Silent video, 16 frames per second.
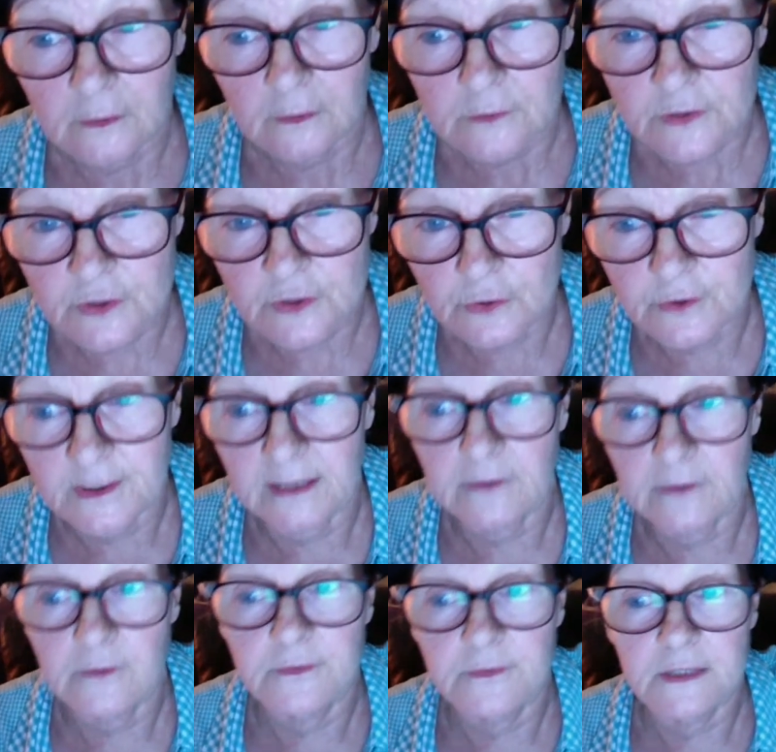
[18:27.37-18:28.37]
so
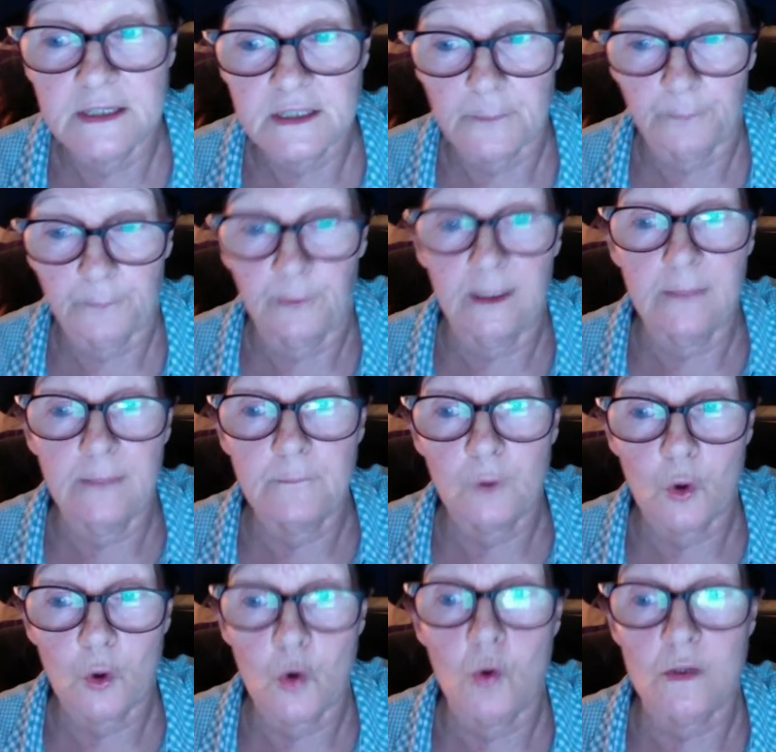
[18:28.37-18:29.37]
then the
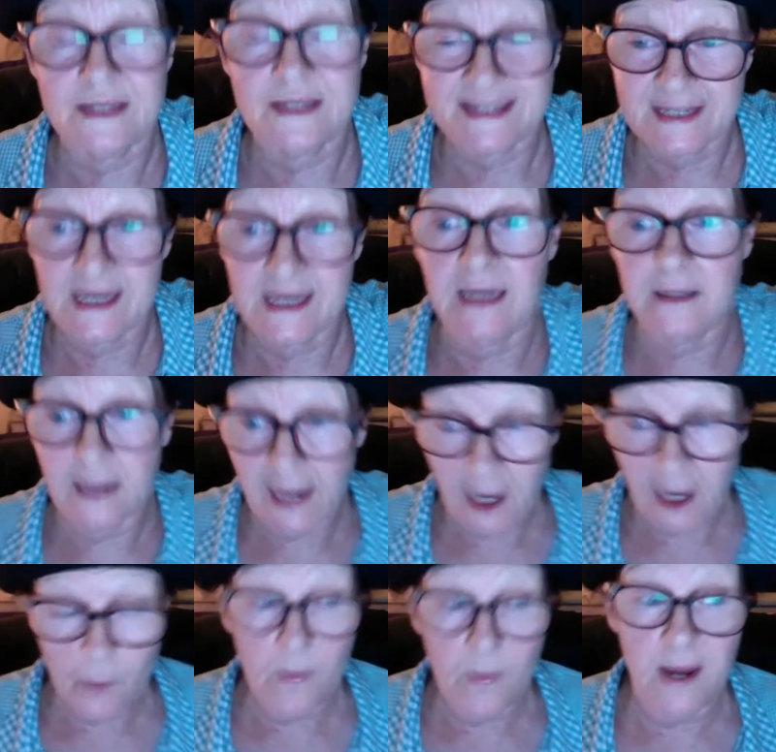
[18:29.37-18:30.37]
Supreme Court said,
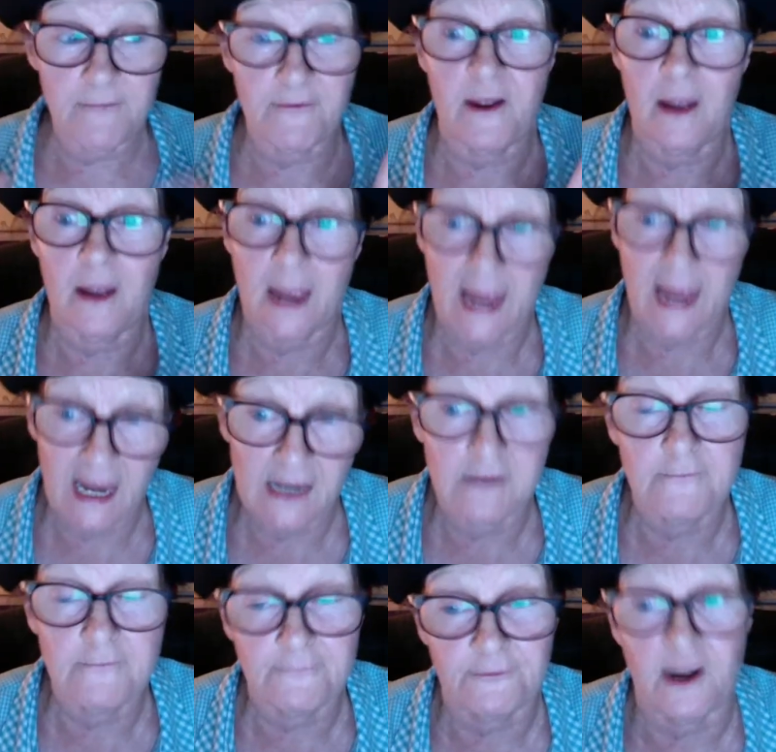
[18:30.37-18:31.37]
however,
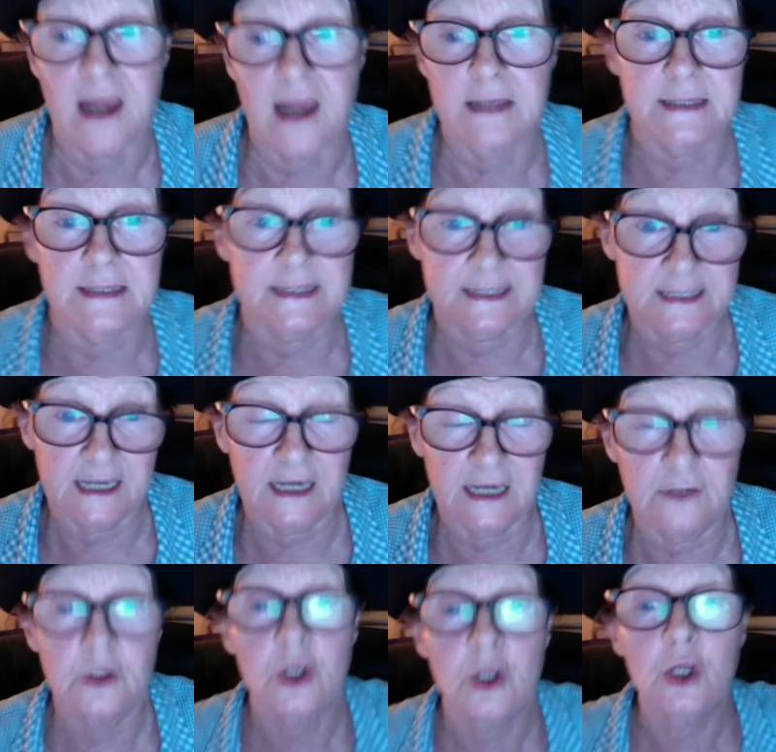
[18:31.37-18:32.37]
Ellen France
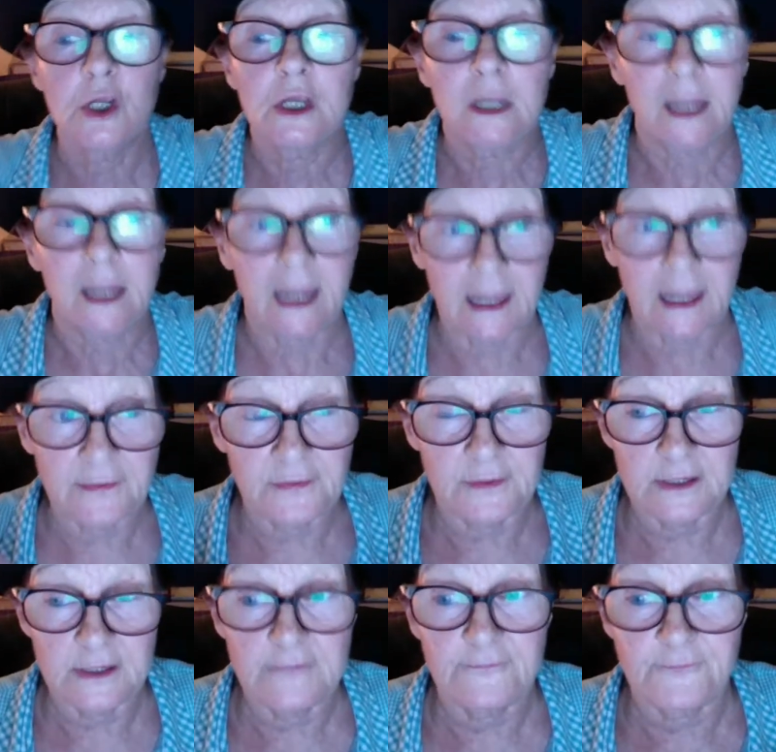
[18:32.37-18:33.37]
said at
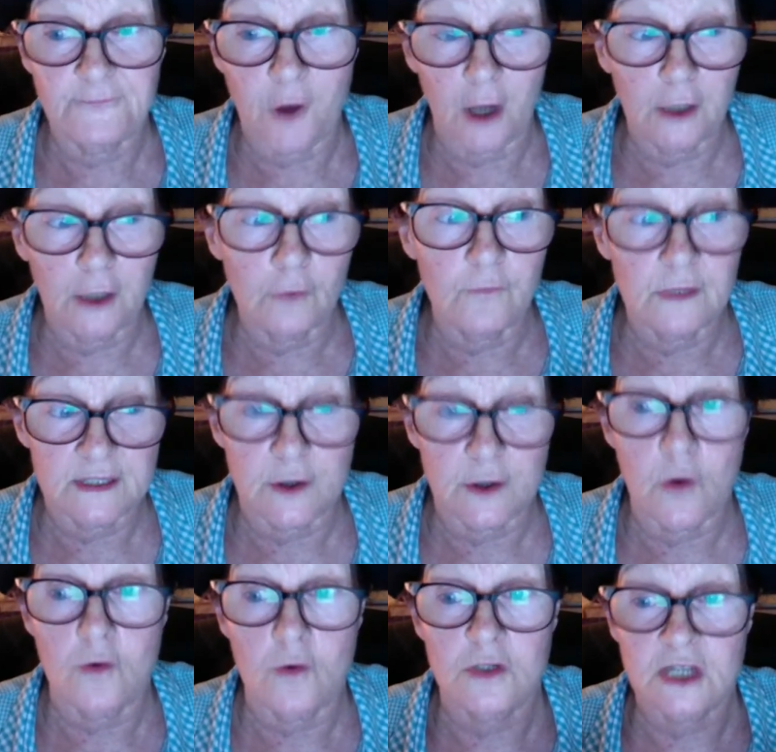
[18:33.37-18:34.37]
the final
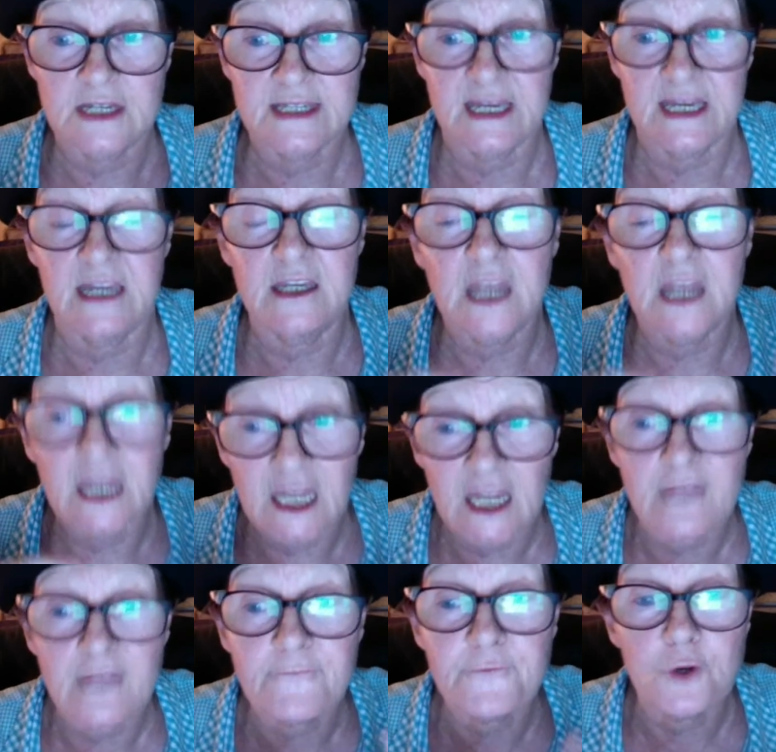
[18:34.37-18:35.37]
result, she said,
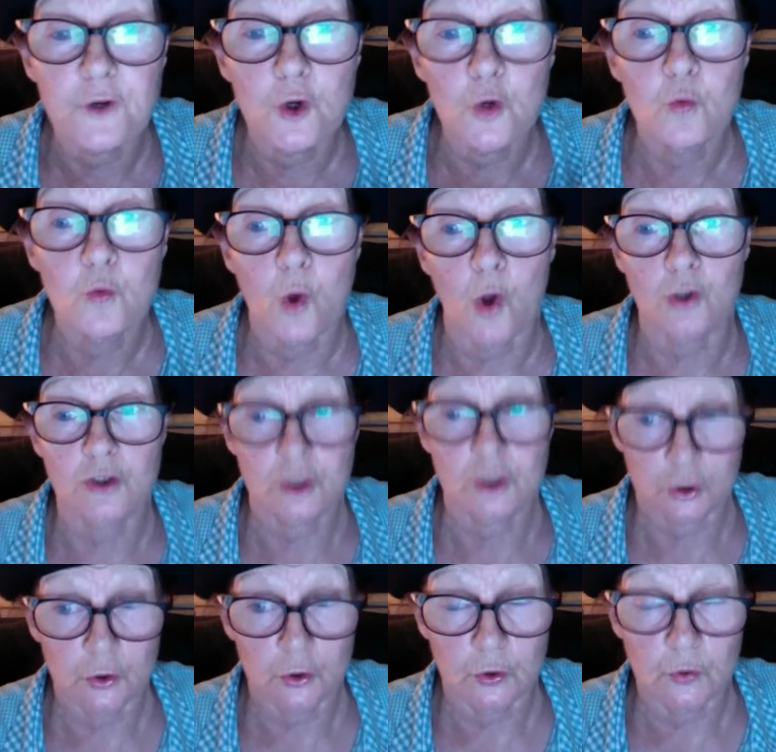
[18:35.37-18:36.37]
if you want
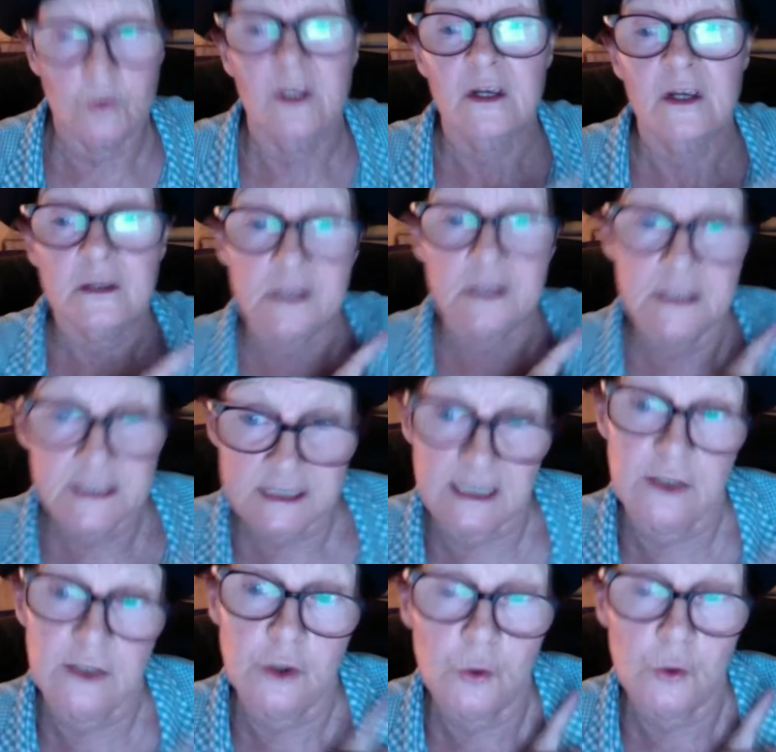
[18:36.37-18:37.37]
to
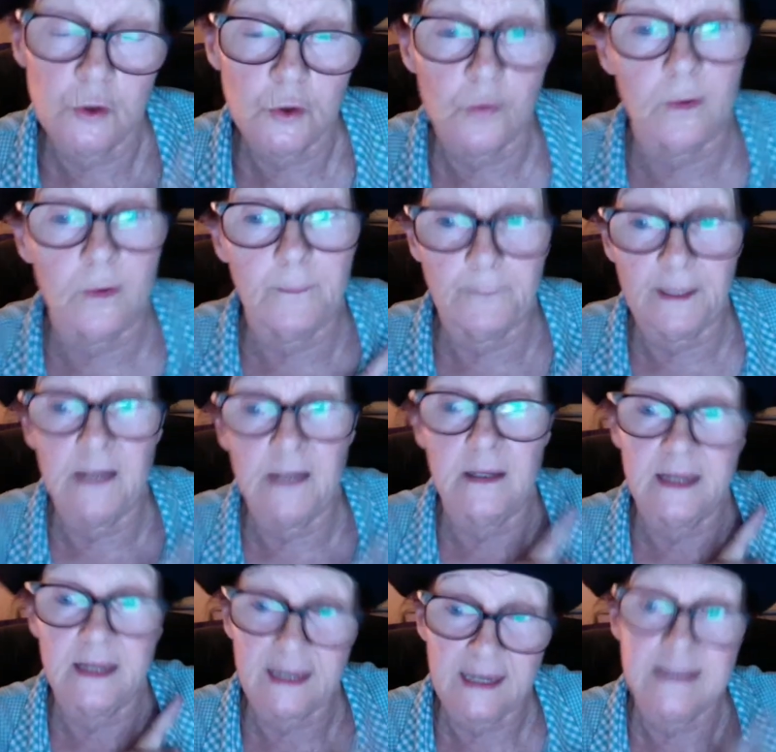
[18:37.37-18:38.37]
continue your appeal
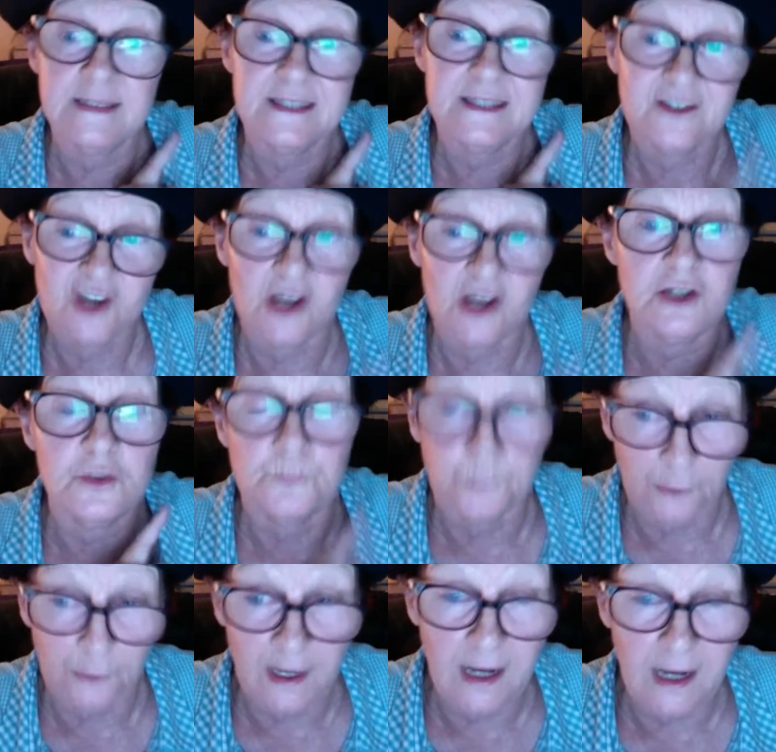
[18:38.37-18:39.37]
against Judge
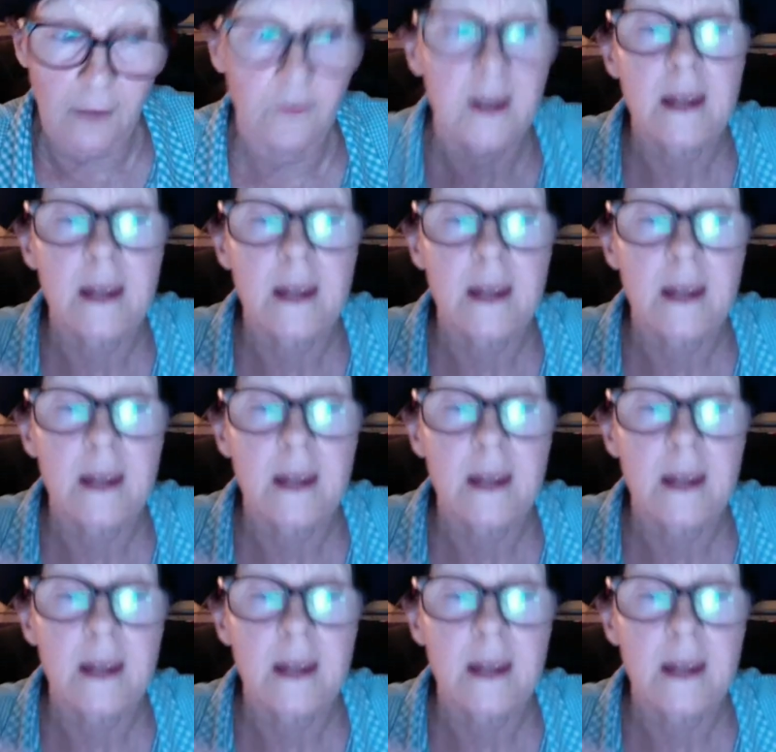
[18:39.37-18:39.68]
Brown,